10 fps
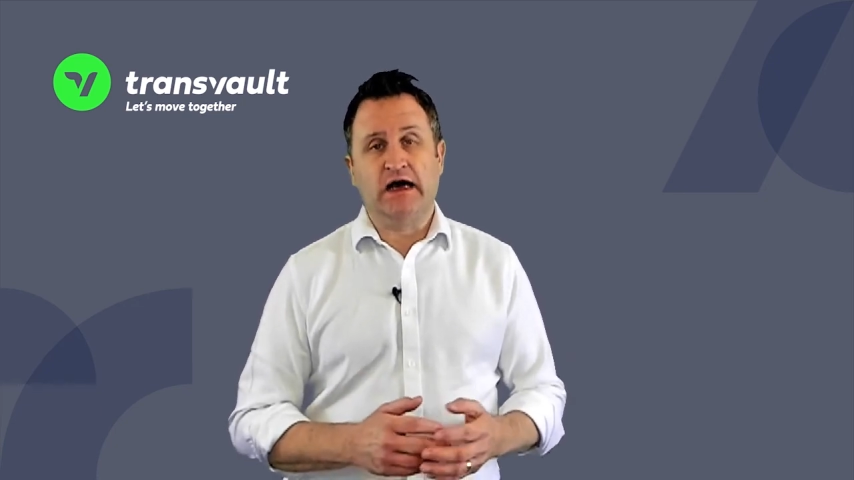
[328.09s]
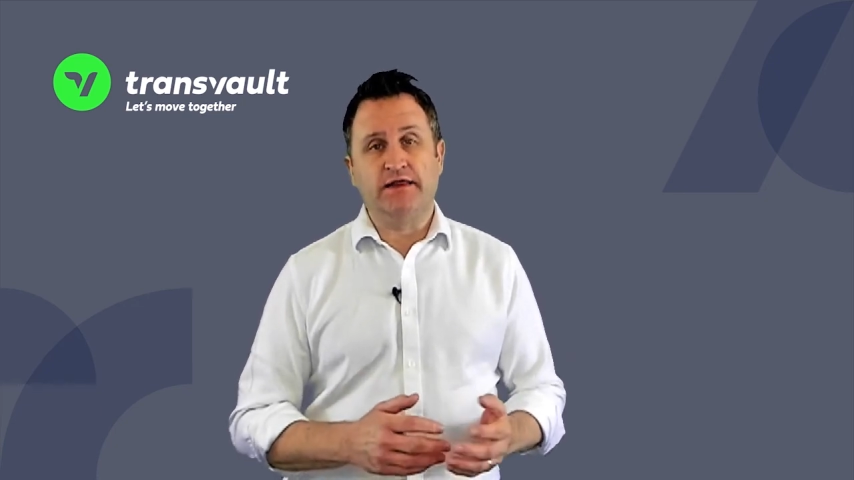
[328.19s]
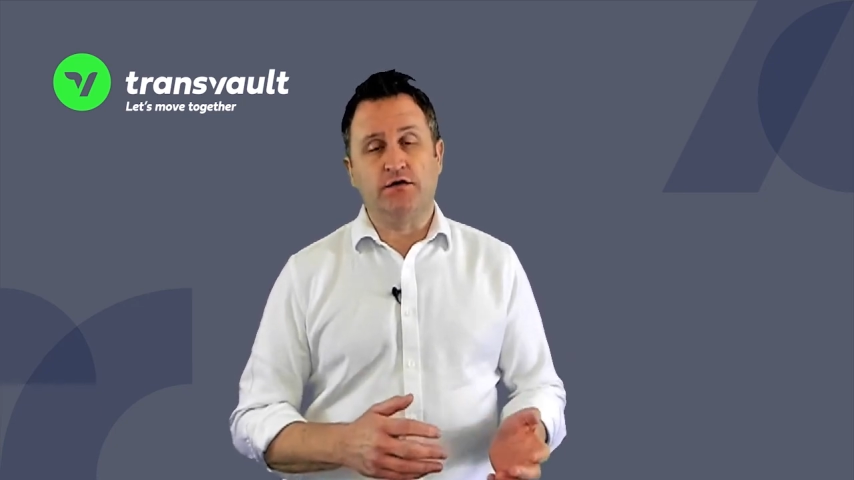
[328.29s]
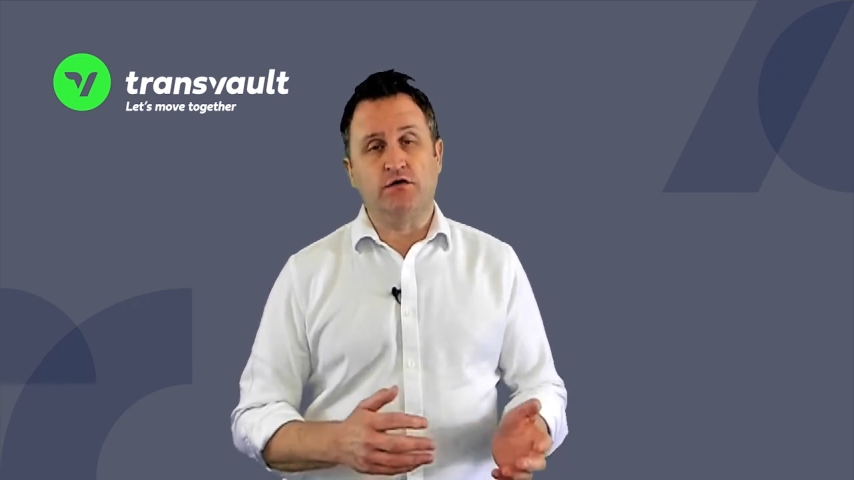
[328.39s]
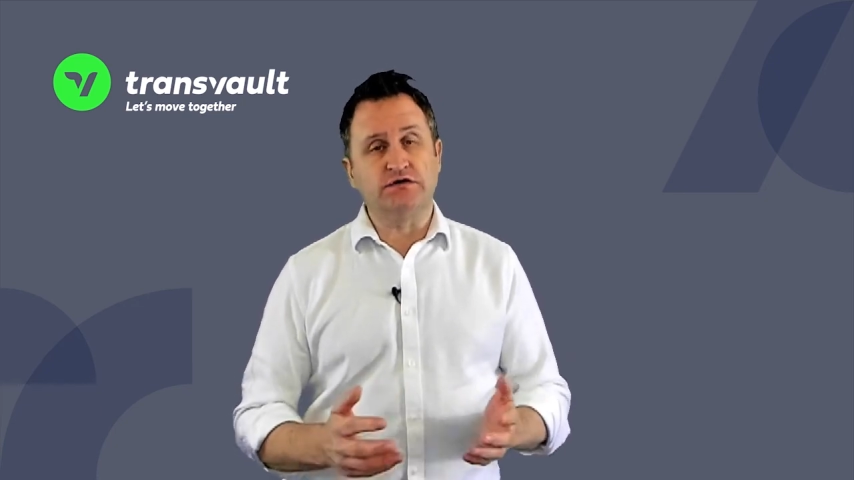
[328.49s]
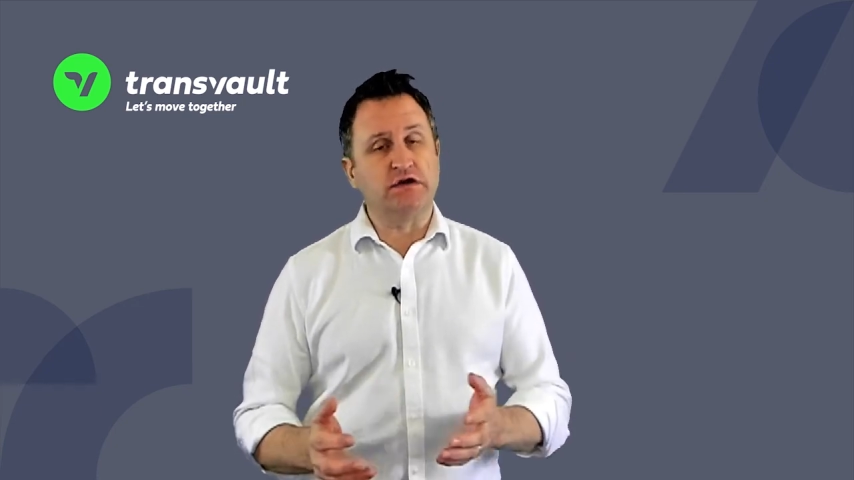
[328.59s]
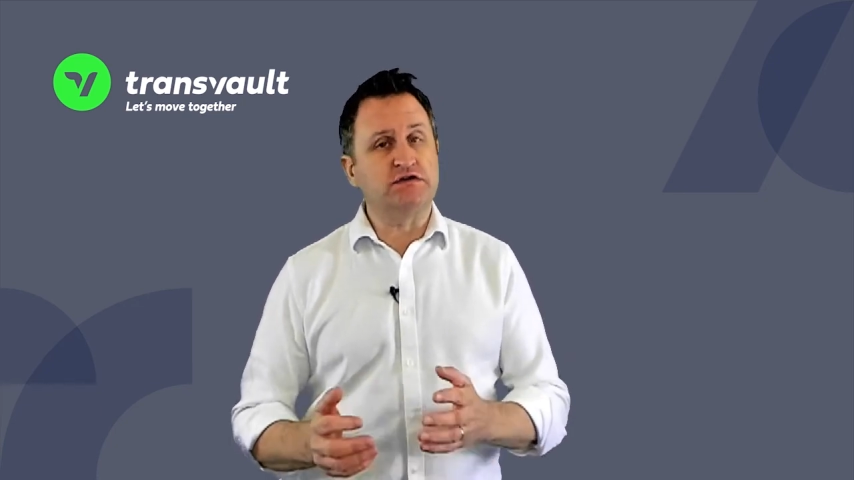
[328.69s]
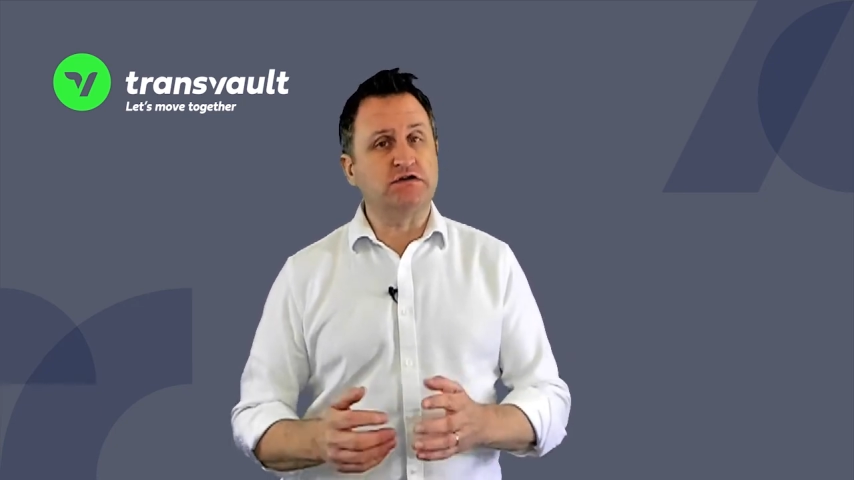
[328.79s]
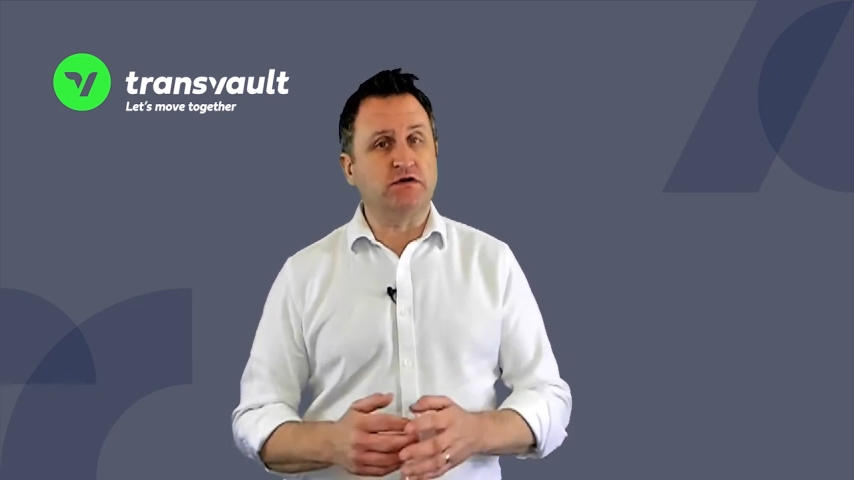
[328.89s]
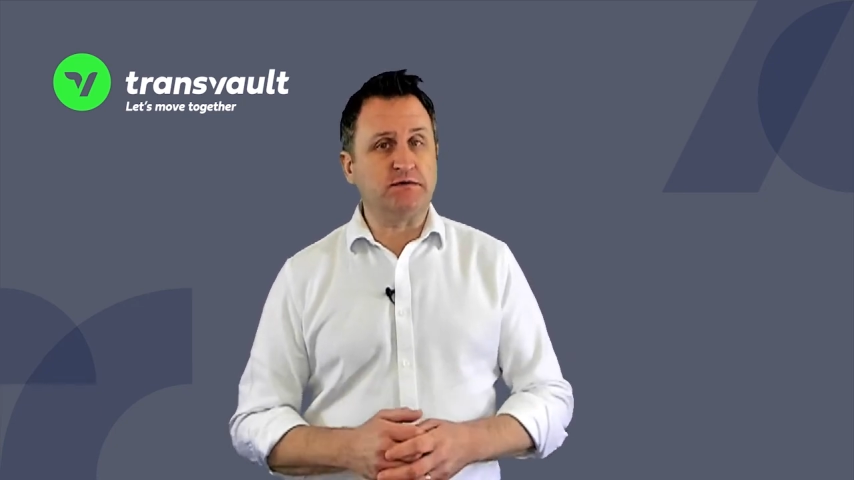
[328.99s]
and there are also
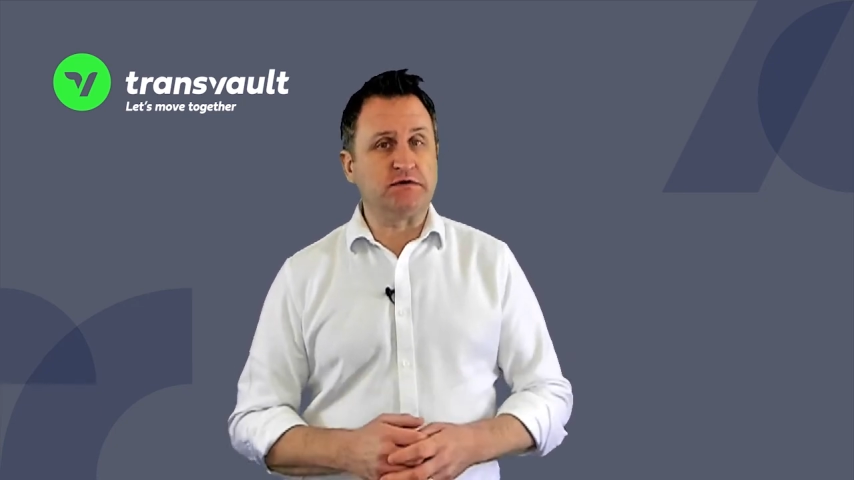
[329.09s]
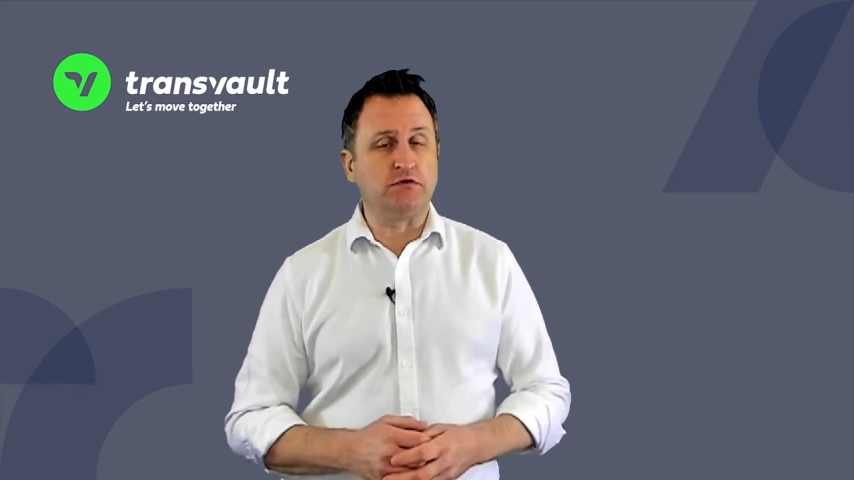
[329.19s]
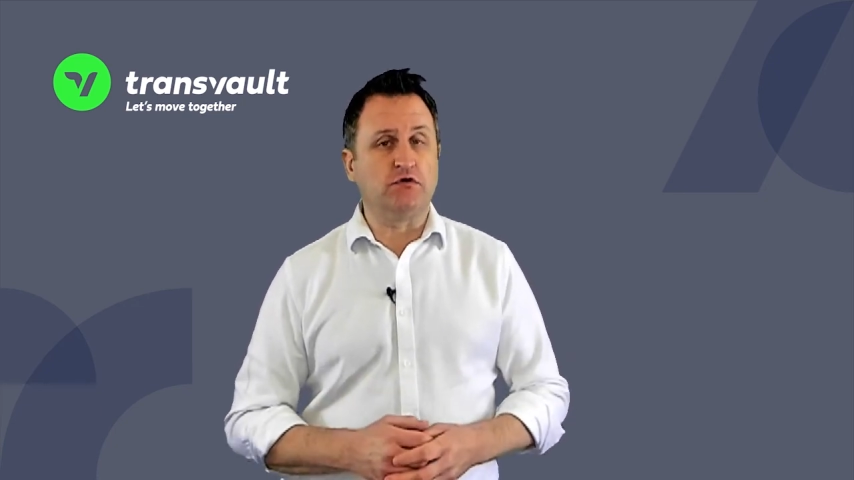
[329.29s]
scriptable